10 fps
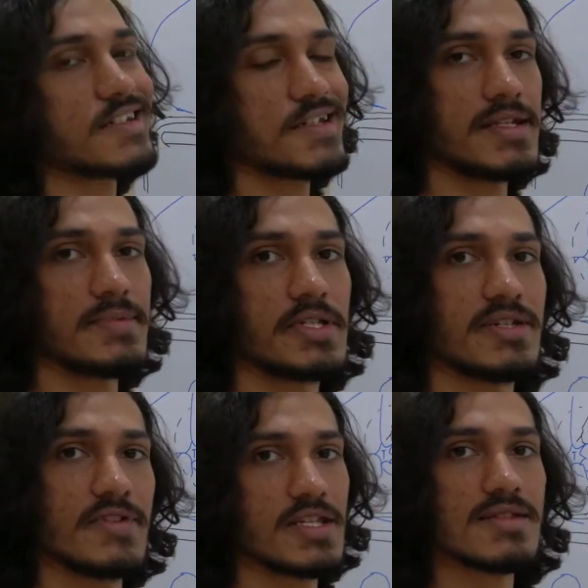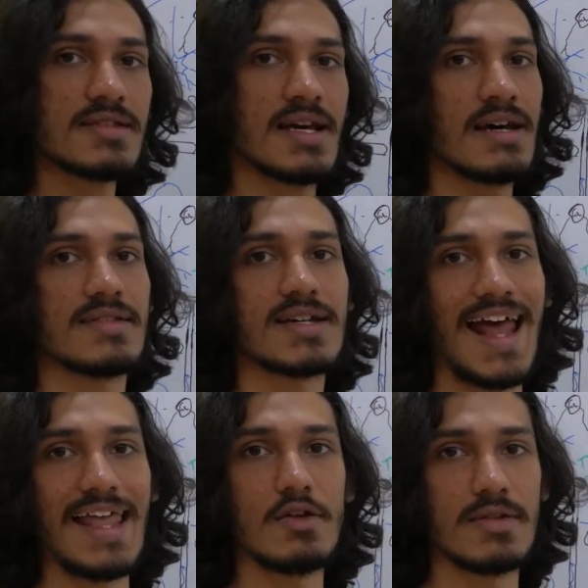transmission, which is the
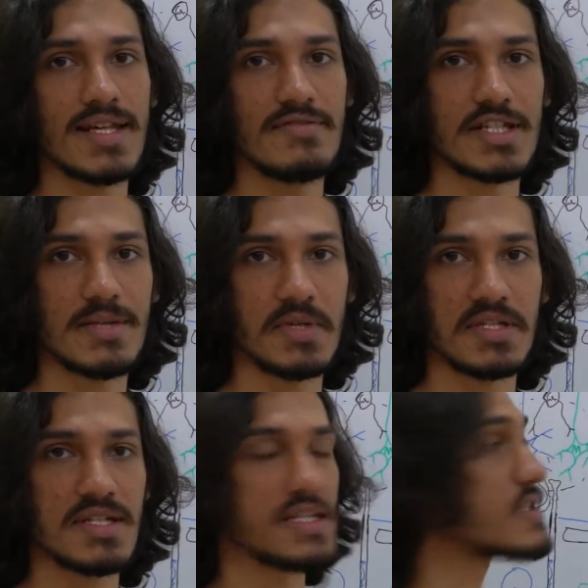granule cell which are present in